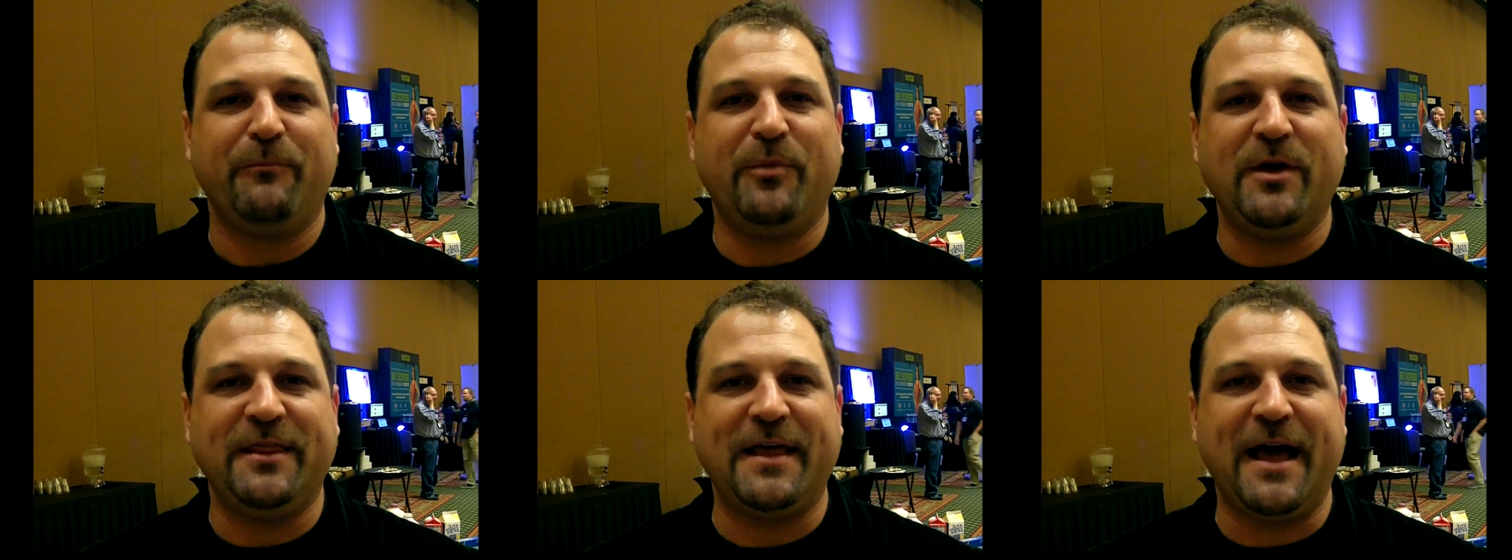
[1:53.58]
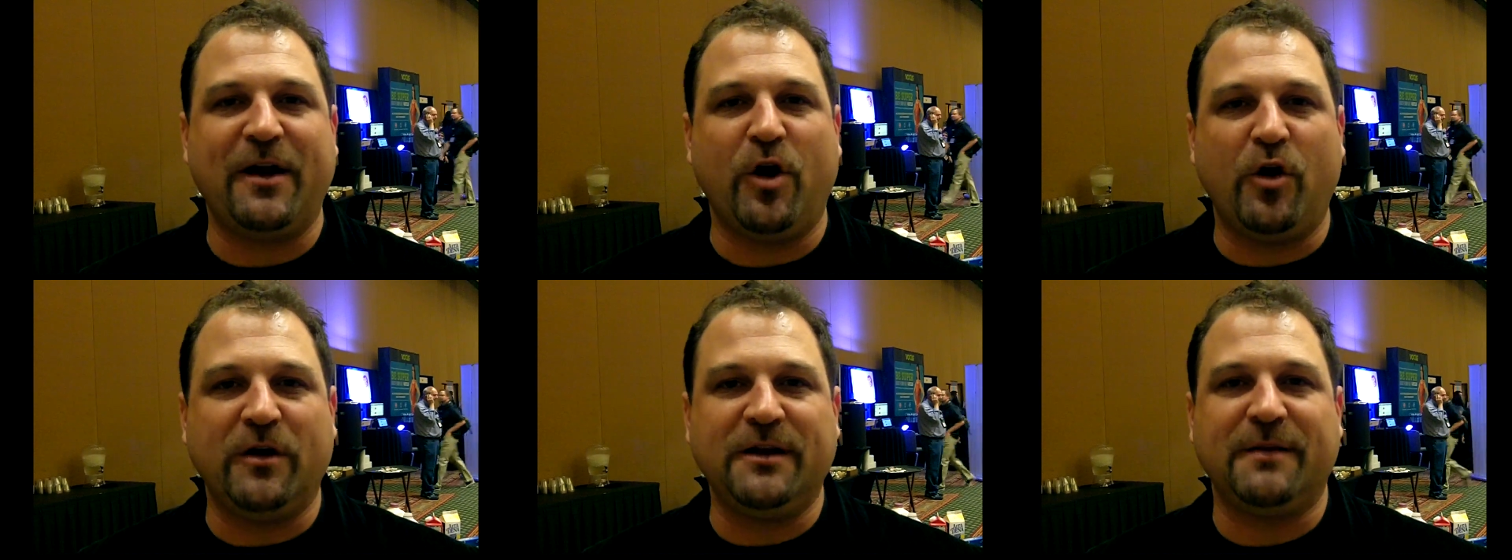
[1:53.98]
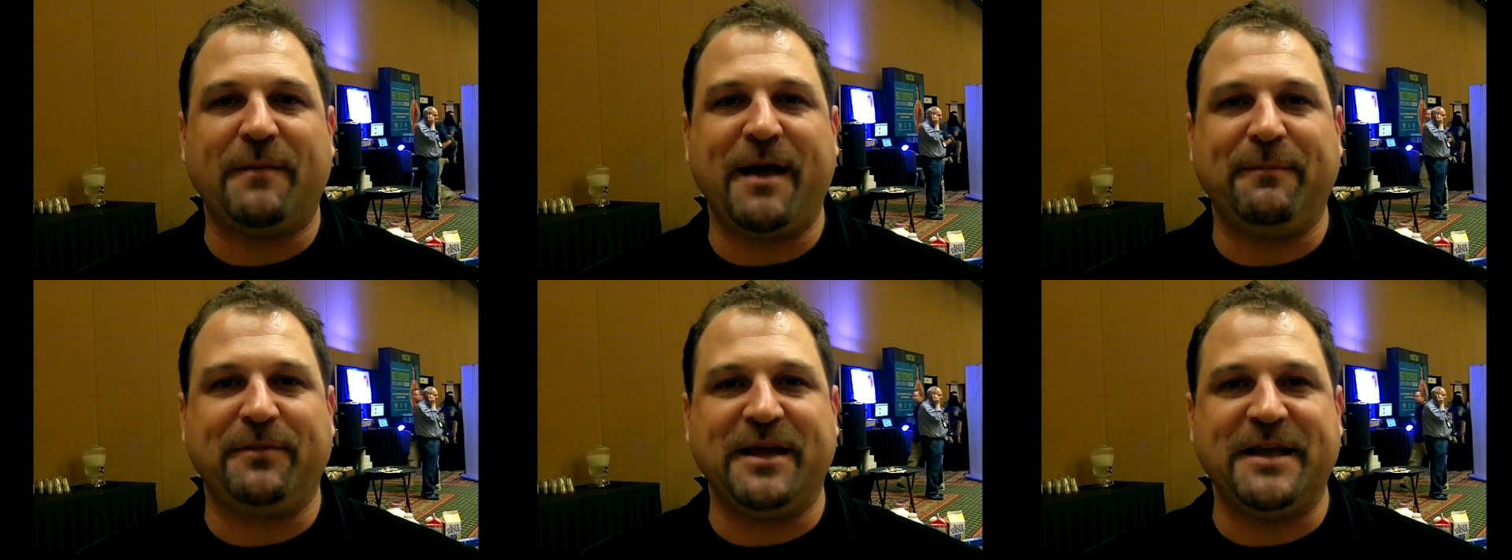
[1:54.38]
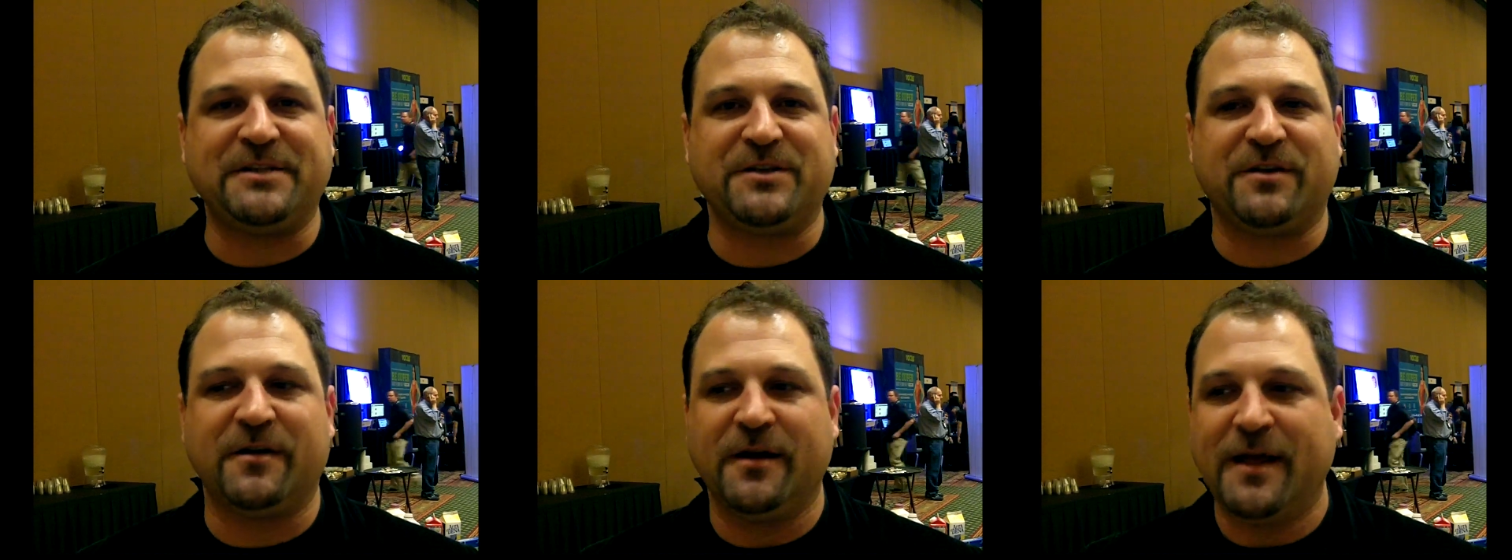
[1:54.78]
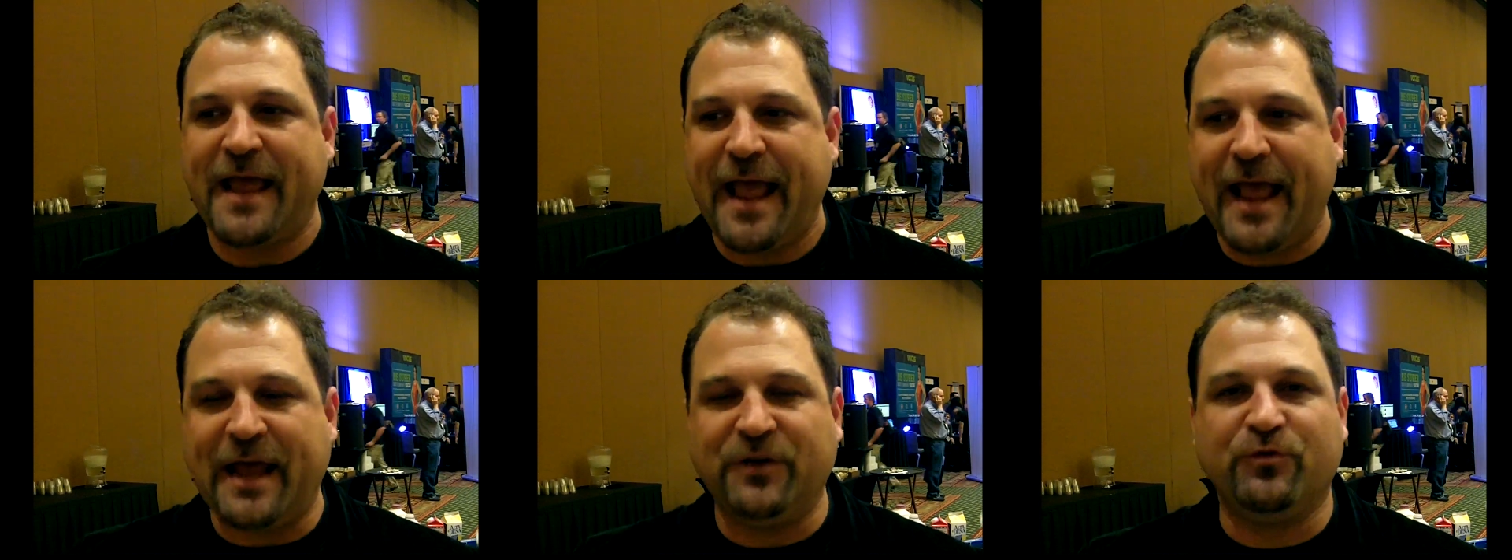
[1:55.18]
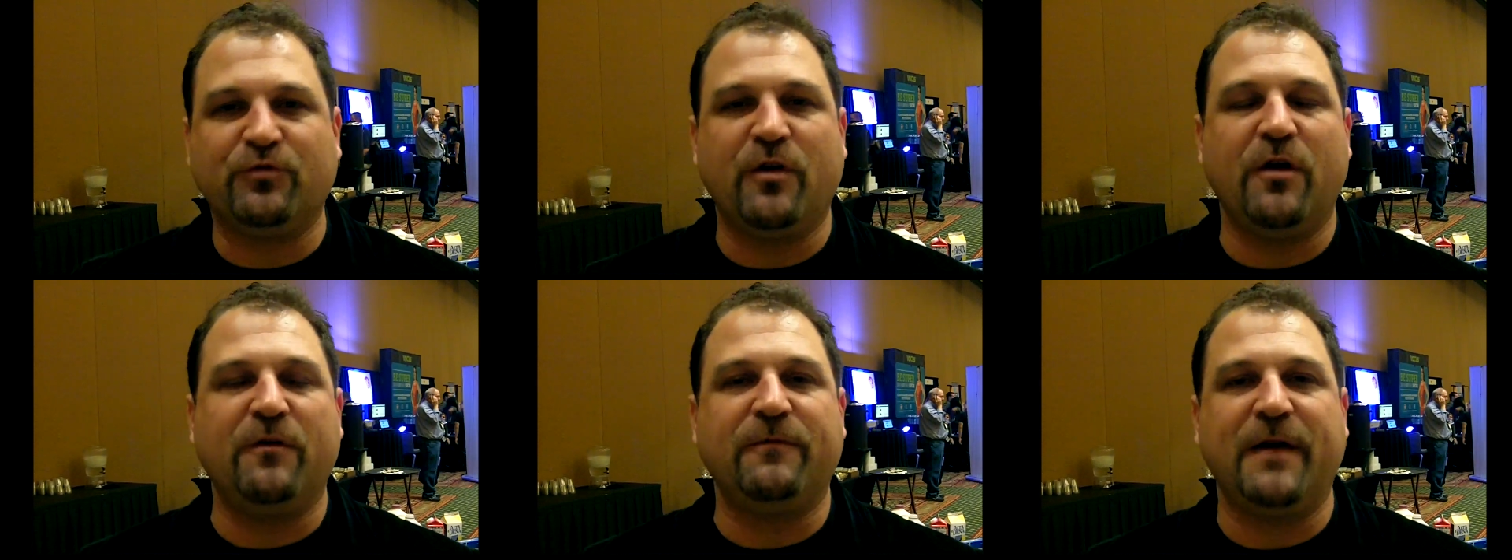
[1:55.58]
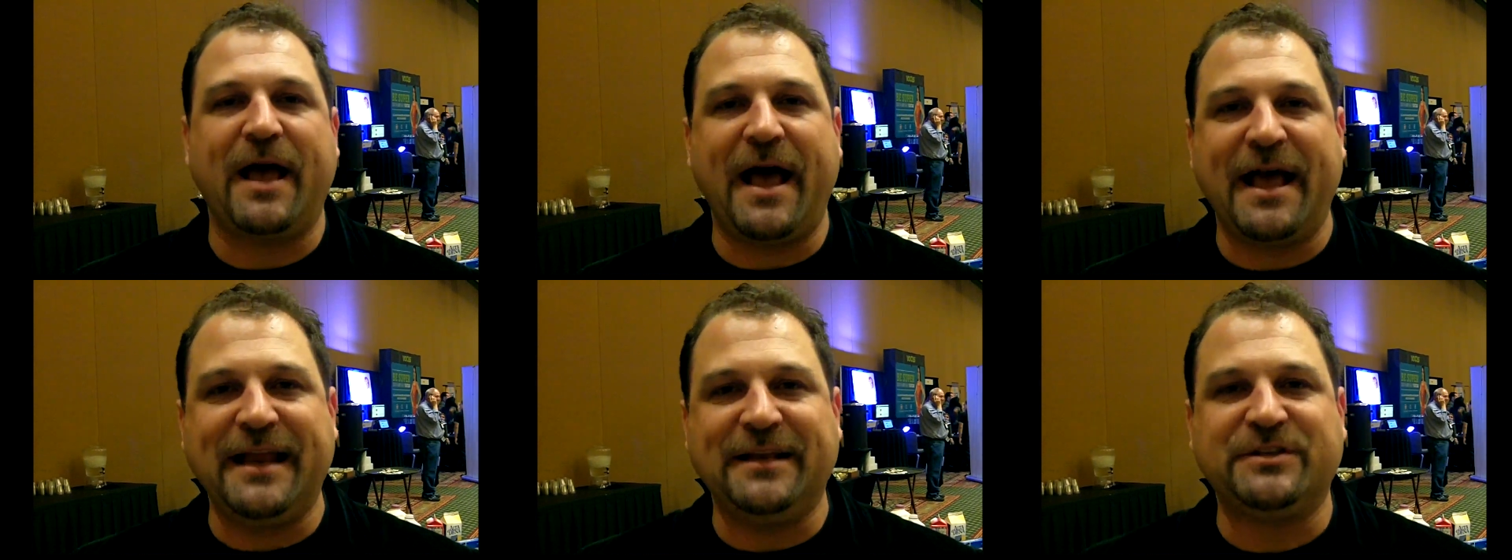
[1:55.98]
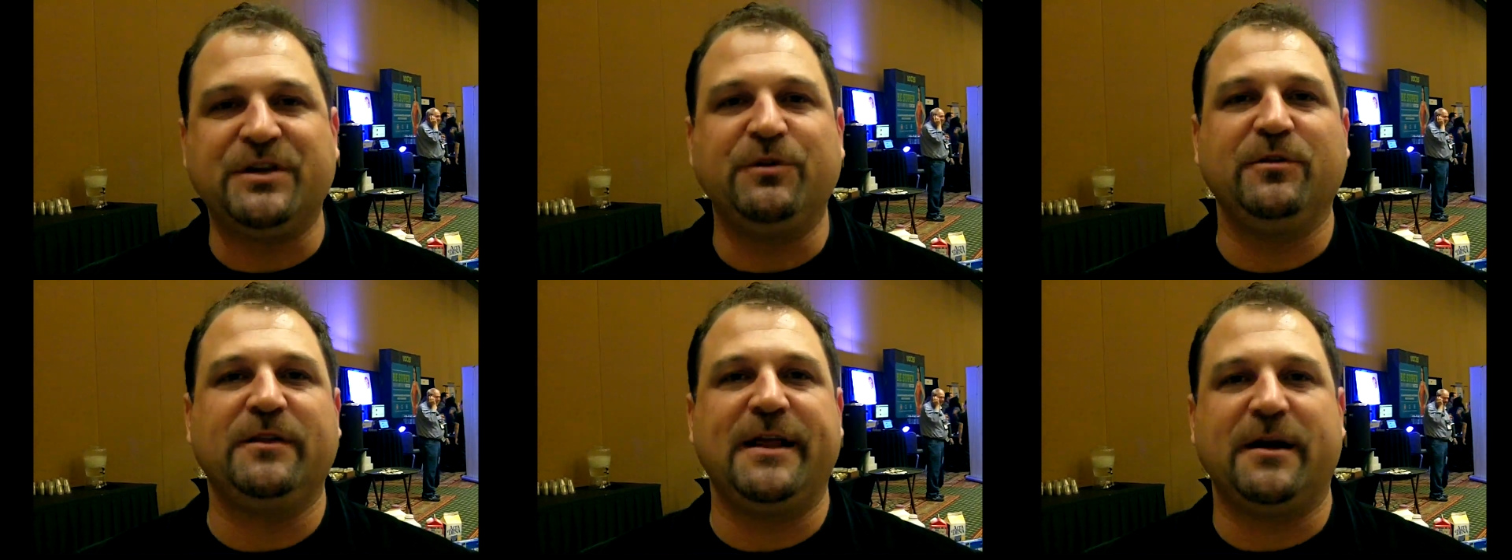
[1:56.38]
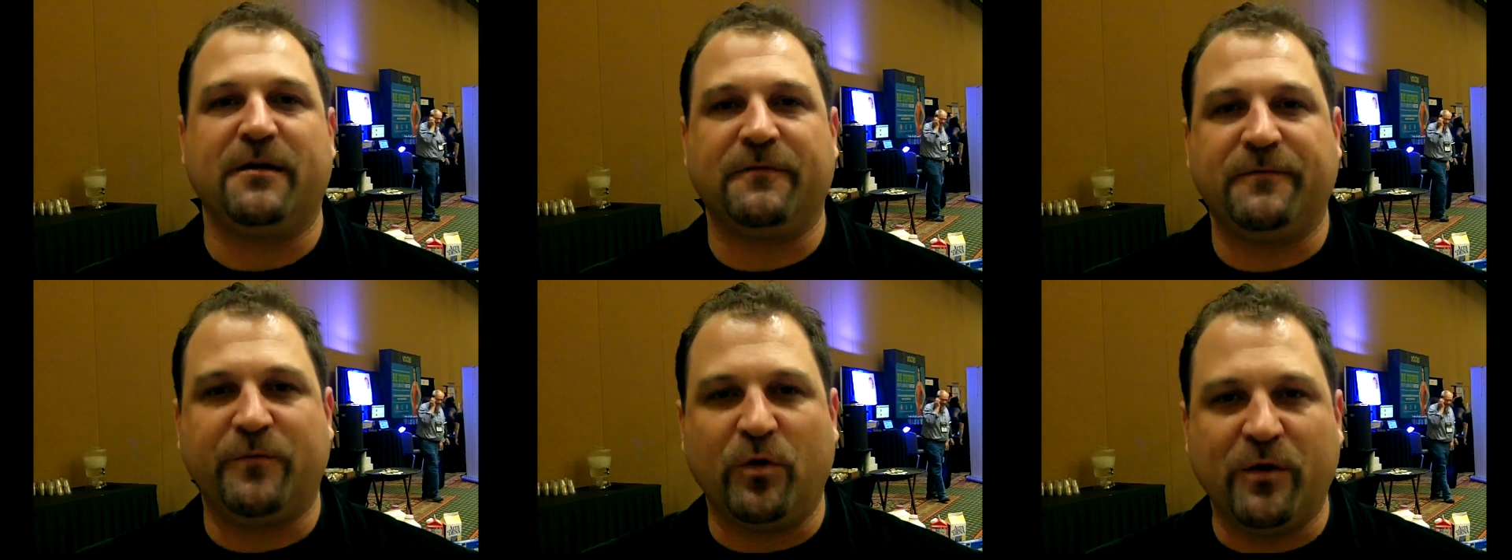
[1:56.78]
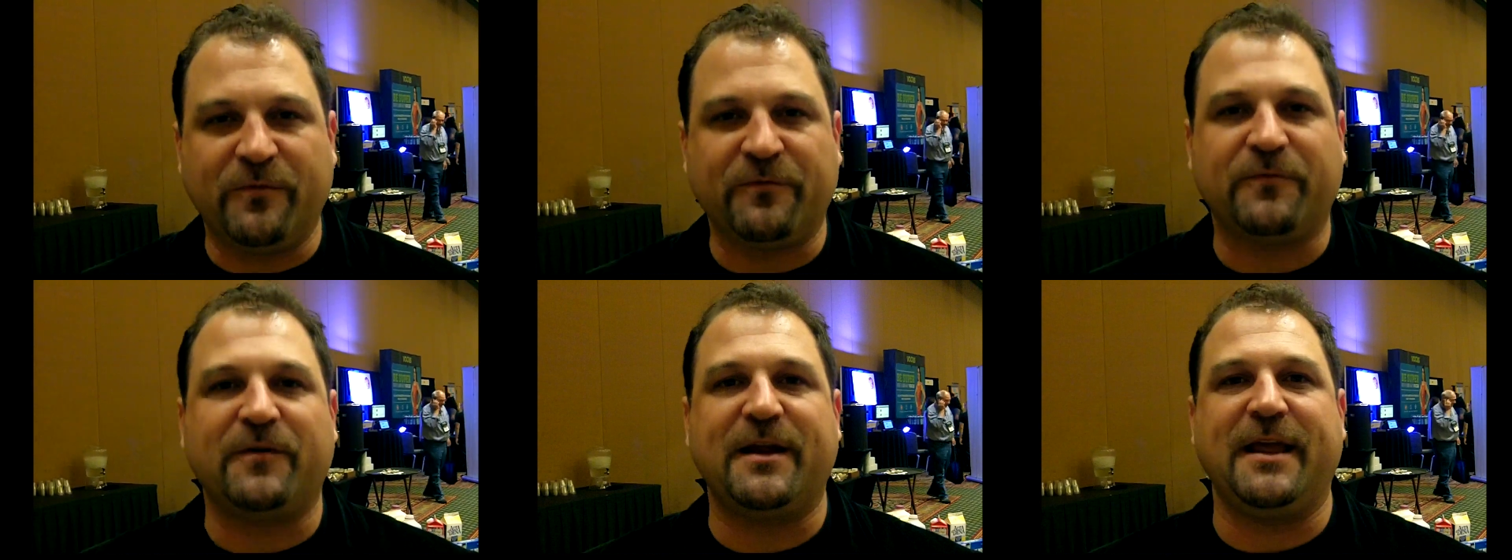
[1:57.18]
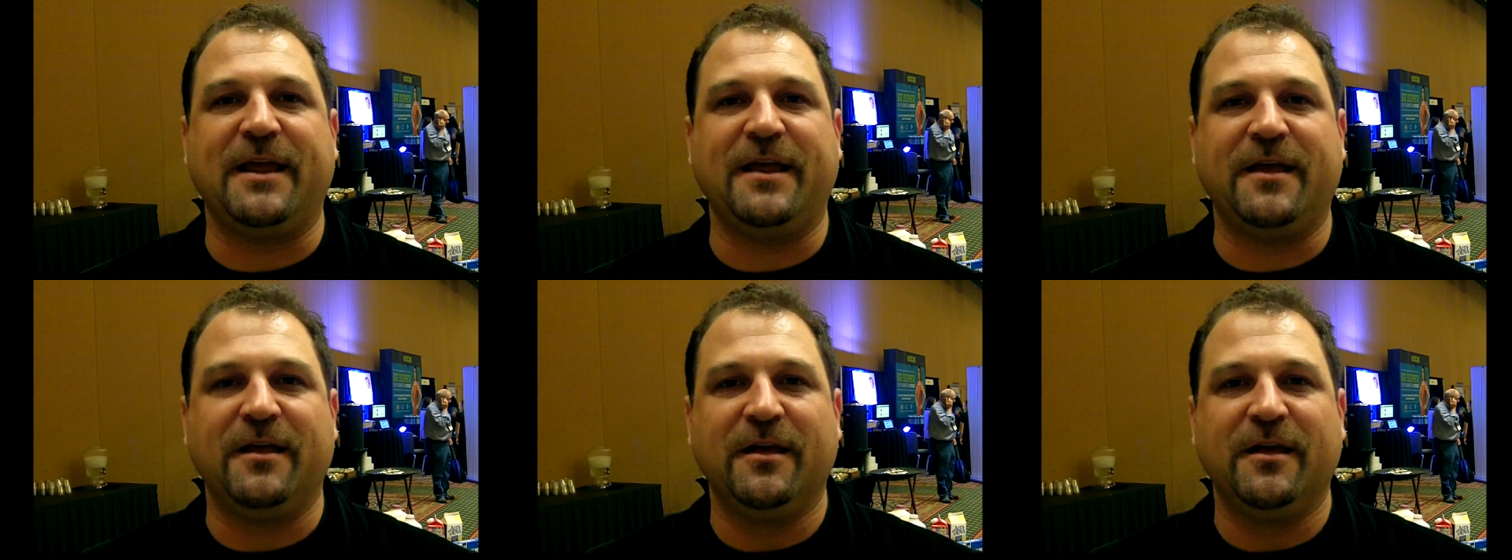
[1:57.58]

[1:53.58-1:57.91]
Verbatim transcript: put that all into my Blazer, and drove a two liter for free